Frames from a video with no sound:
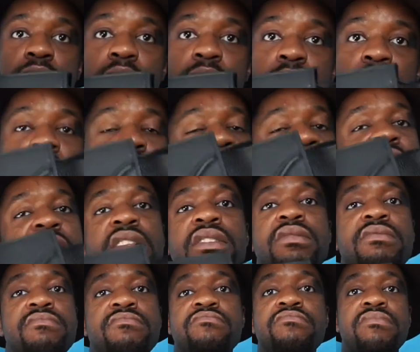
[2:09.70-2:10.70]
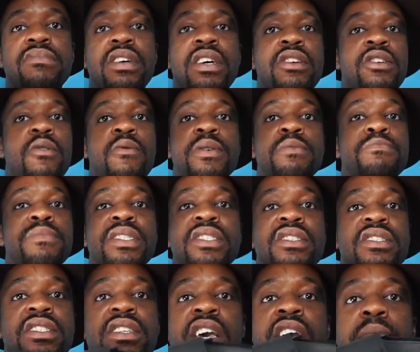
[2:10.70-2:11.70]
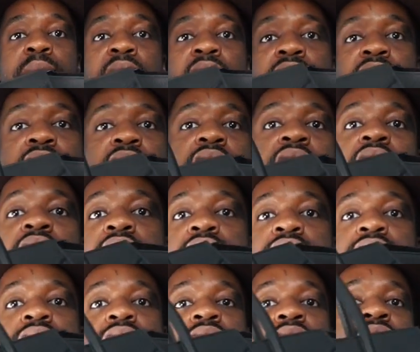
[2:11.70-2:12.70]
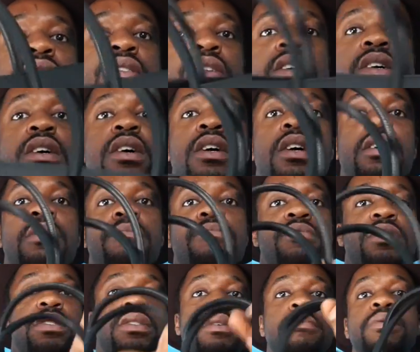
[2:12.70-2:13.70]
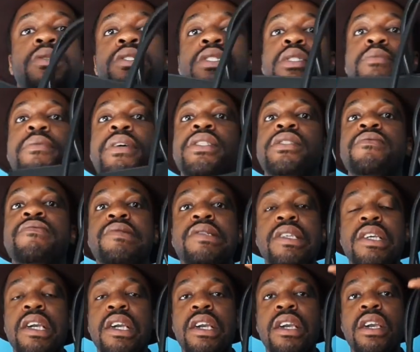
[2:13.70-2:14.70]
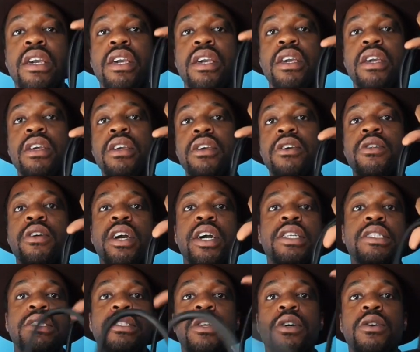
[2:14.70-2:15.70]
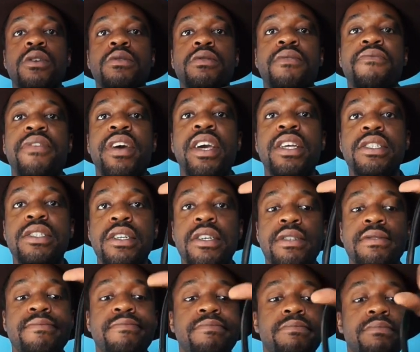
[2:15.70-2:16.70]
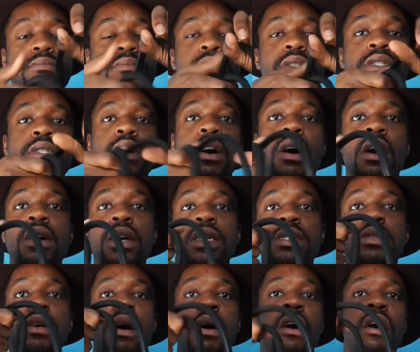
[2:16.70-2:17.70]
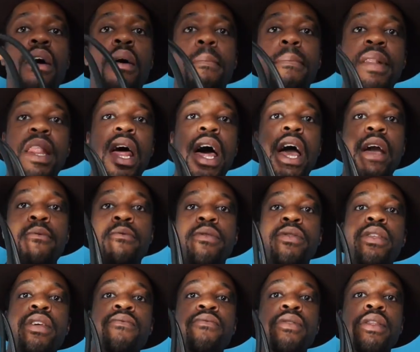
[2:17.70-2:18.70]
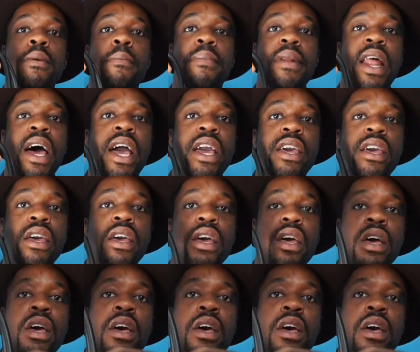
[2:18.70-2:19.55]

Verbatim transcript: yeah, I don't know what much to say about it. This is the most expensive thing. You guys know the phantom. It's all it's all black with even the black